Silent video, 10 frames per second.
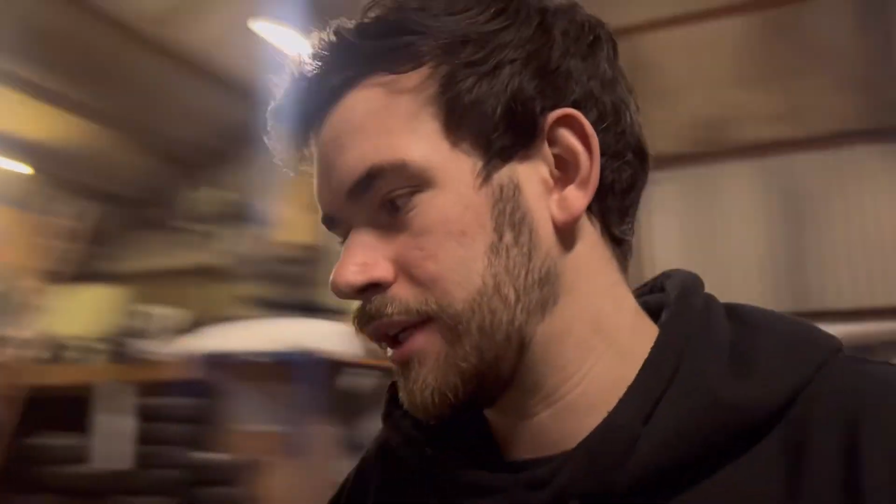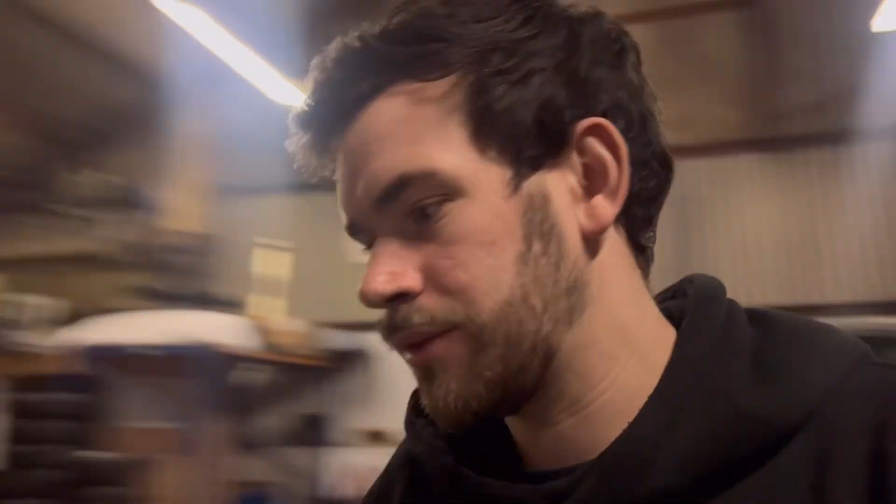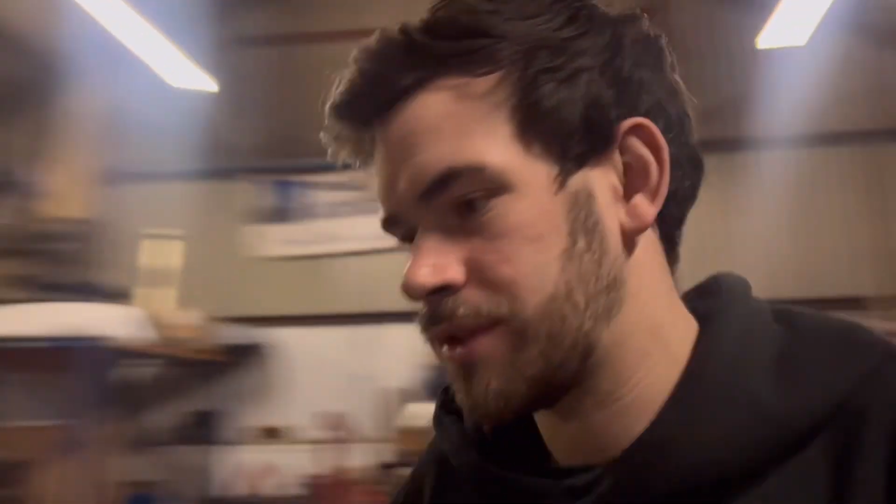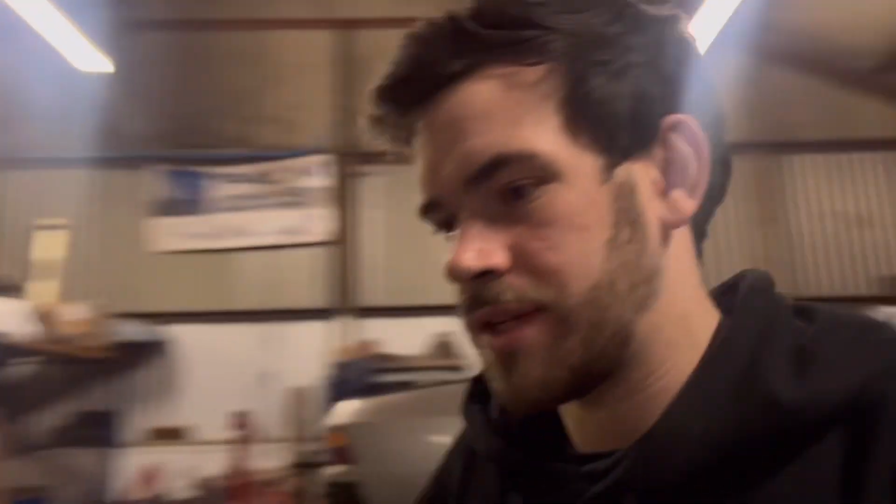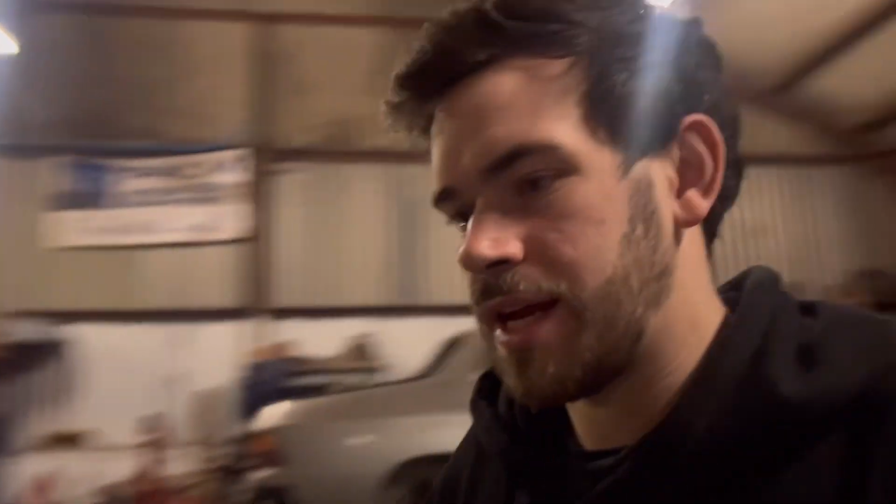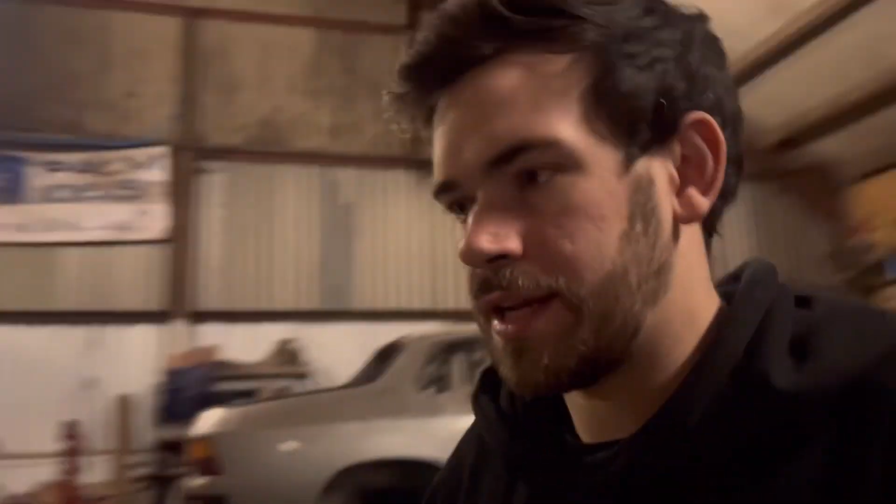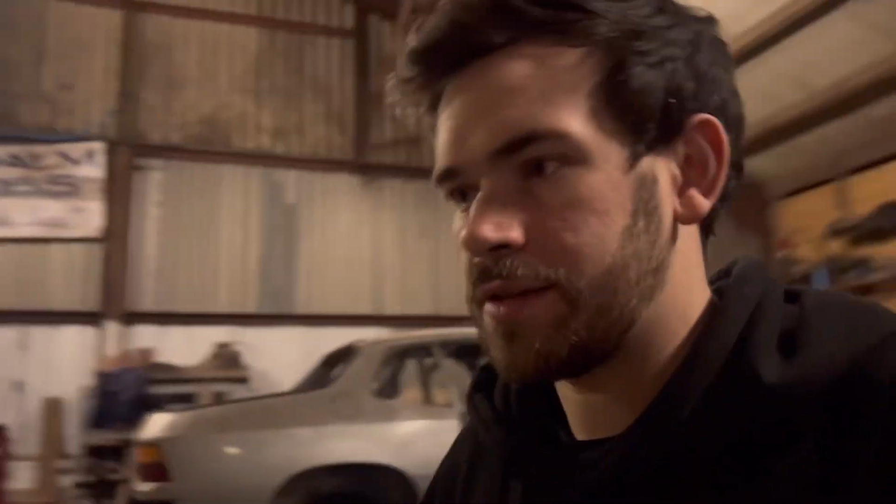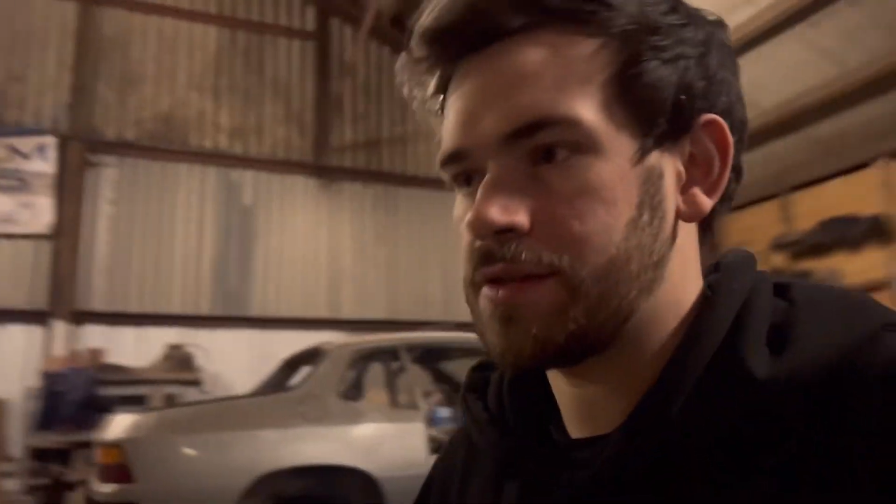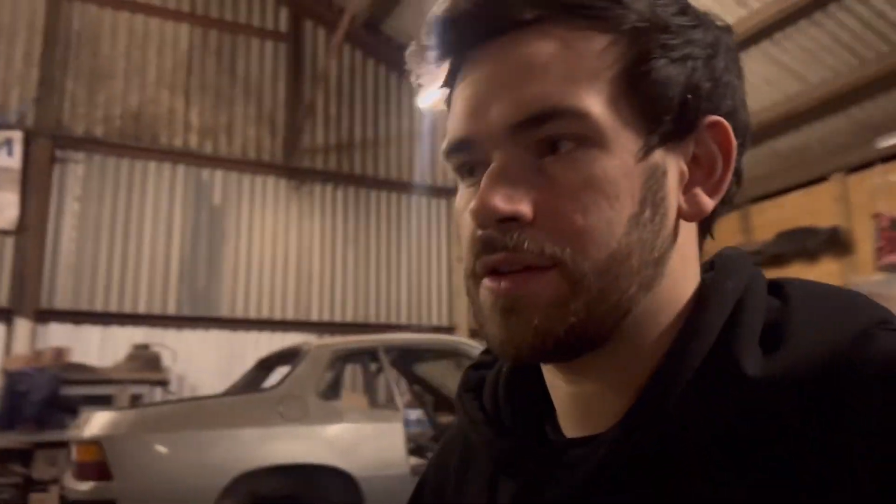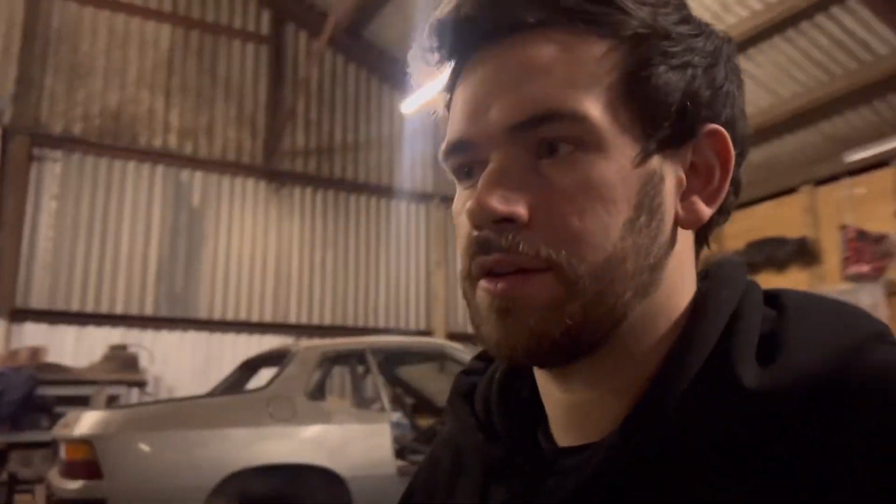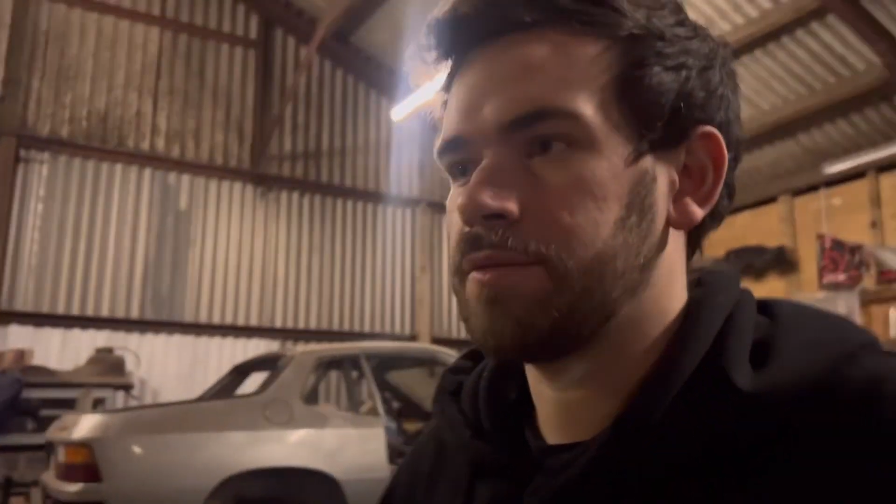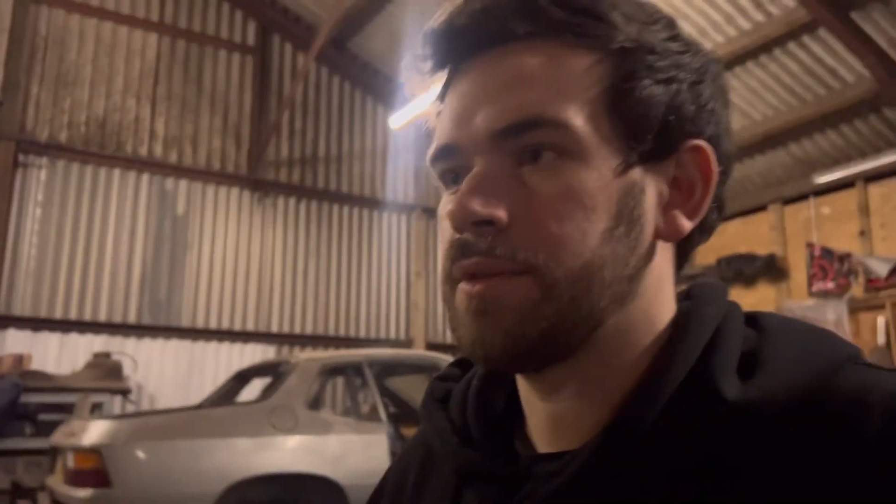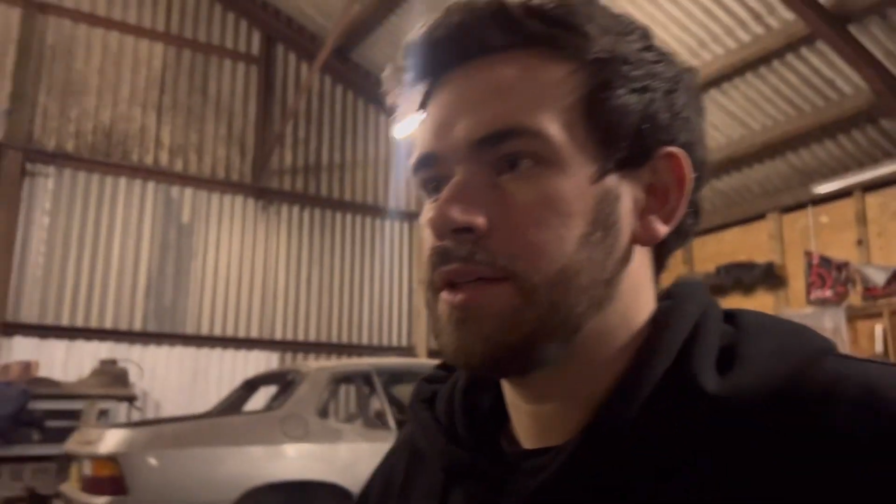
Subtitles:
stand, so